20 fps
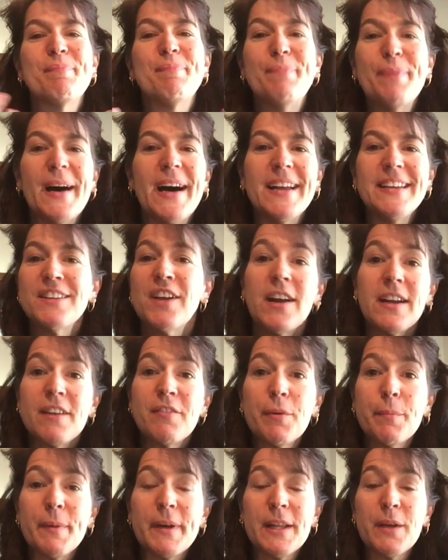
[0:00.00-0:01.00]
But not
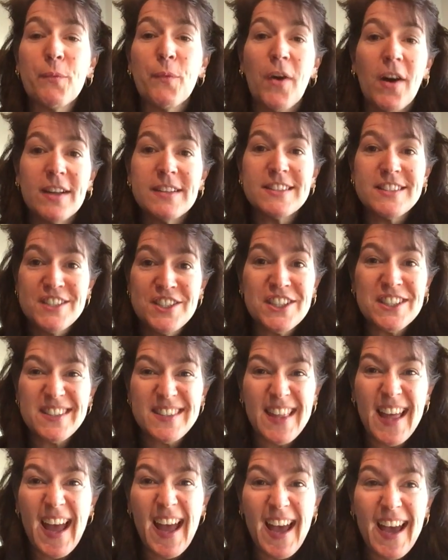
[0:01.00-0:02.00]
everybody wants just
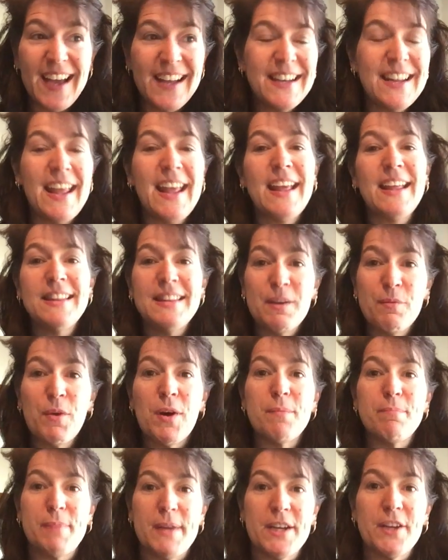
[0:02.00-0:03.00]
that, and they
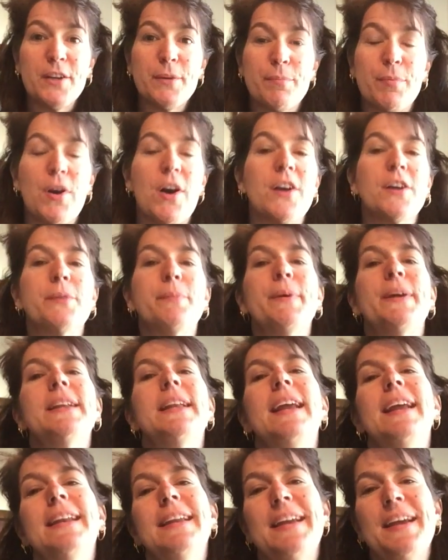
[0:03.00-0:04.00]
want bigger, broader, but
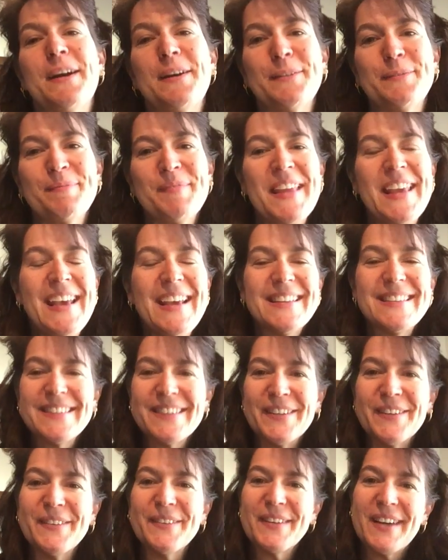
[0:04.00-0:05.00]
anyhow.
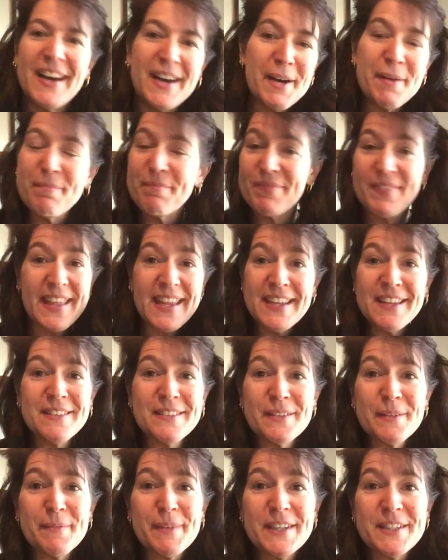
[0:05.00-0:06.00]
So thank you
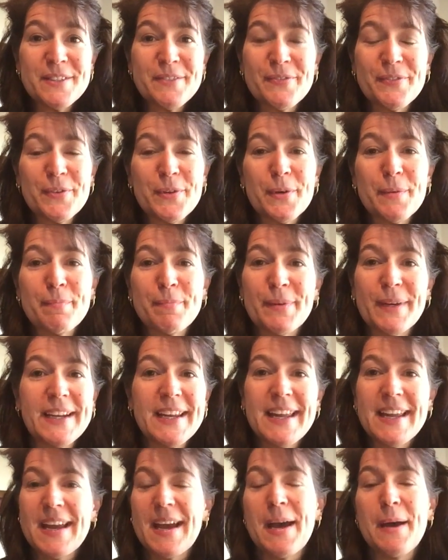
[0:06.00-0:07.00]
so much for
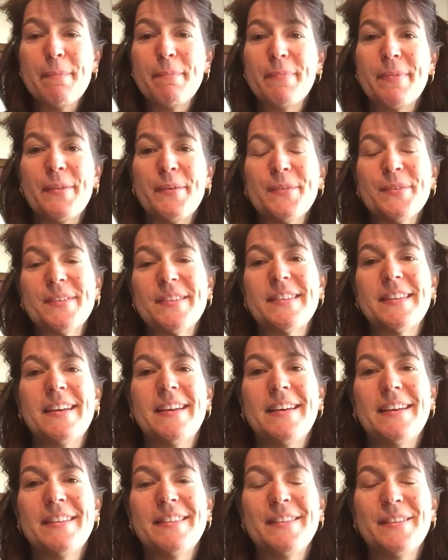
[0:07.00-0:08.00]
bringing up those
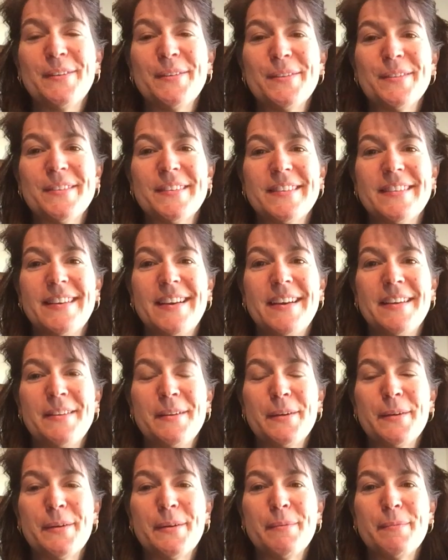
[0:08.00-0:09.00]

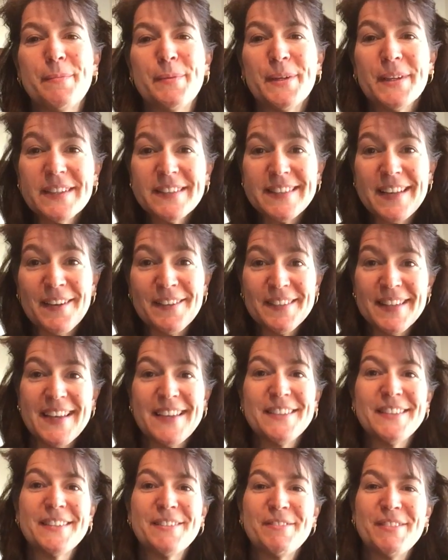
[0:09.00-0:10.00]
other books,
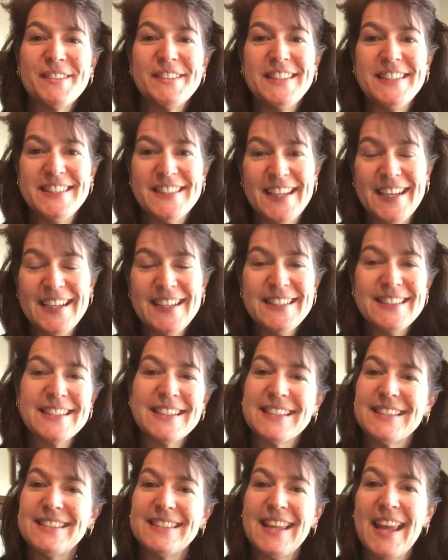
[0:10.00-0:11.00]
Outlander and 50 Shades,
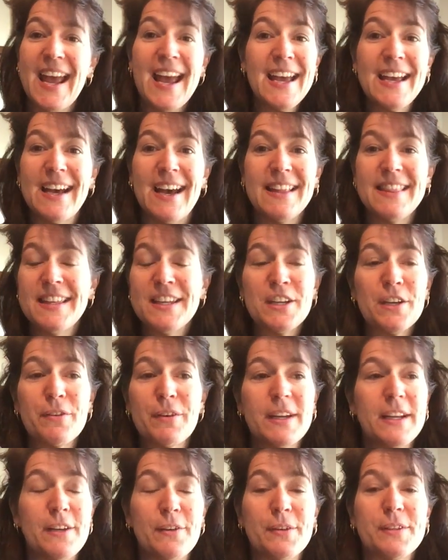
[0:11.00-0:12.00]
because yeah, I think
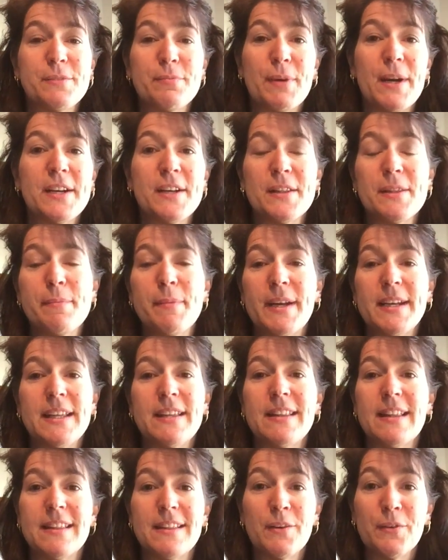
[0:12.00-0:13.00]
it's right on the
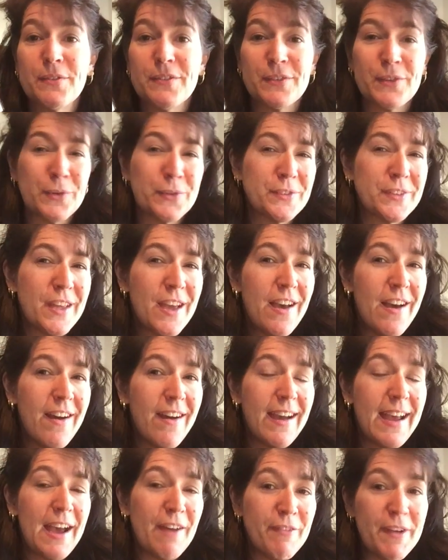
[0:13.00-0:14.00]
money that those
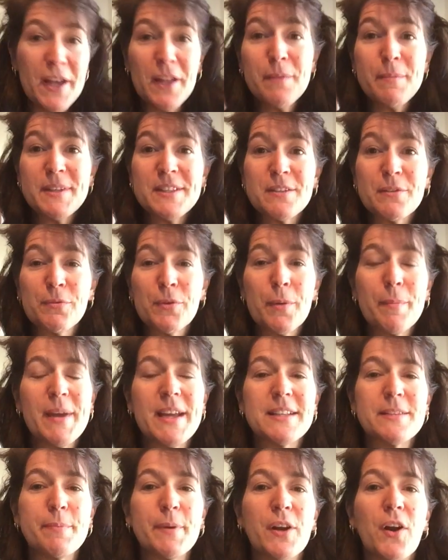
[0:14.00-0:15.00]
have elements of
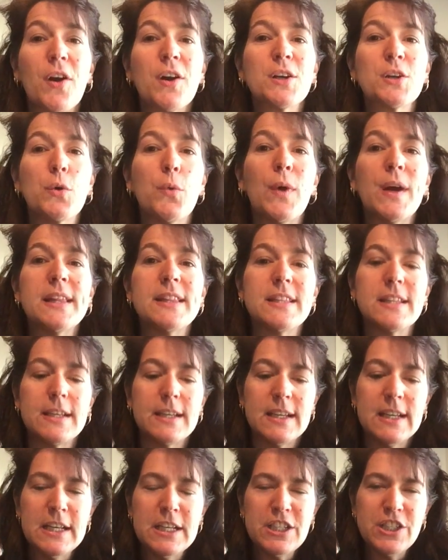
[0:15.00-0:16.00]
romance, but aren't quite
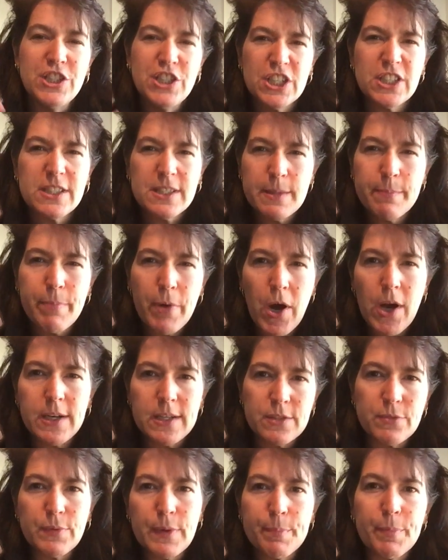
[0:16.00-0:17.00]
just the
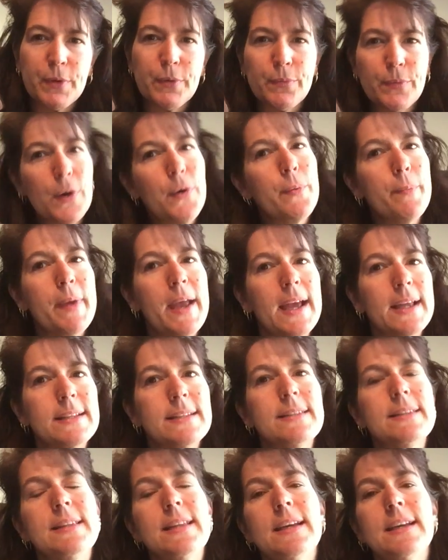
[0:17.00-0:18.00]
bodice ripper
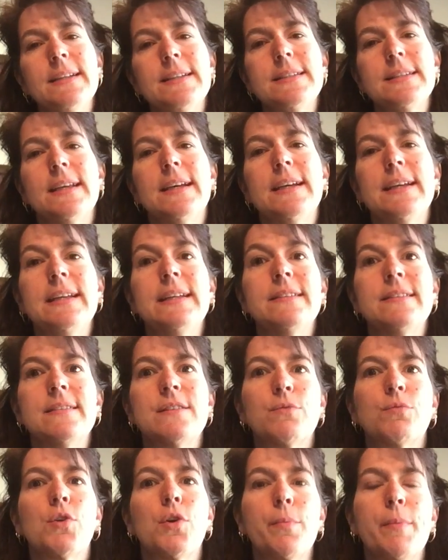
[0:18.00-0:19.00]
romance that is
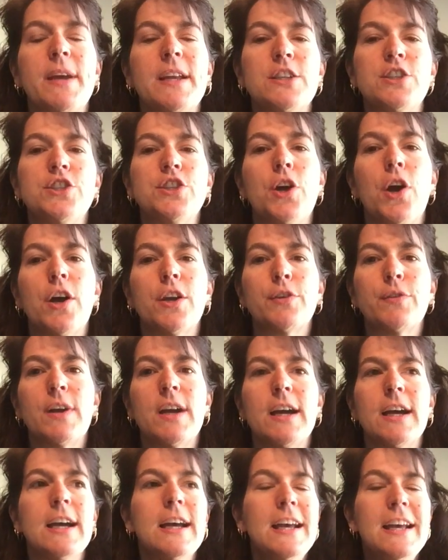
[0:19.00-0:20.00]
the romance
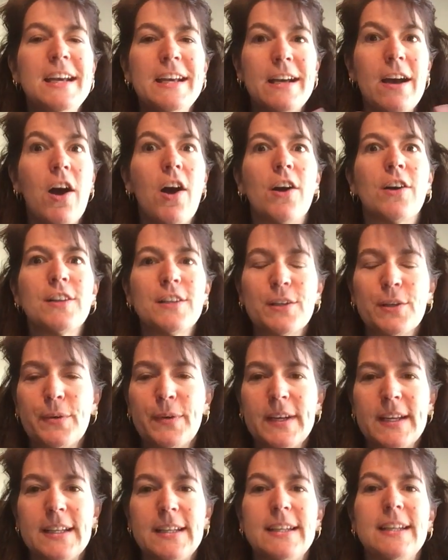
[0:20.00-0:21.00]
genre
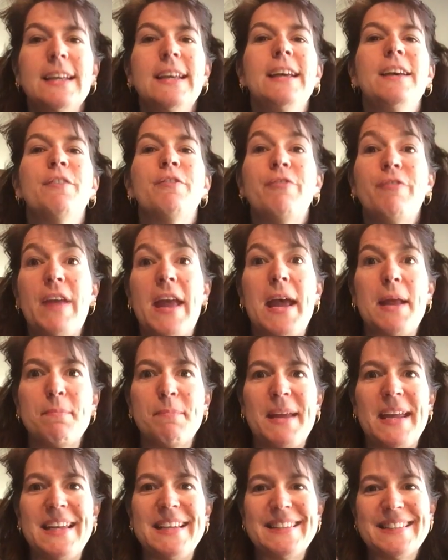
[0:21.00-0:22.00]
Harlequin fan
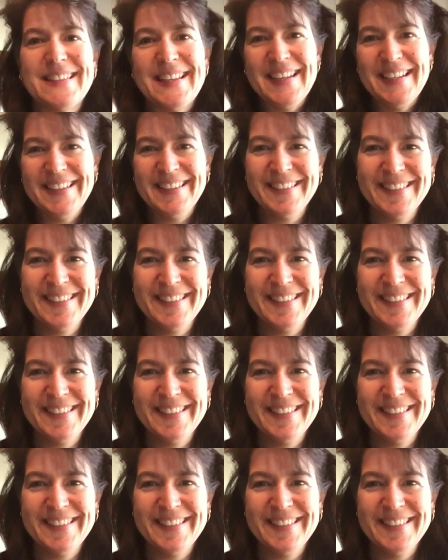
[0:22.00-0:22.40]
base.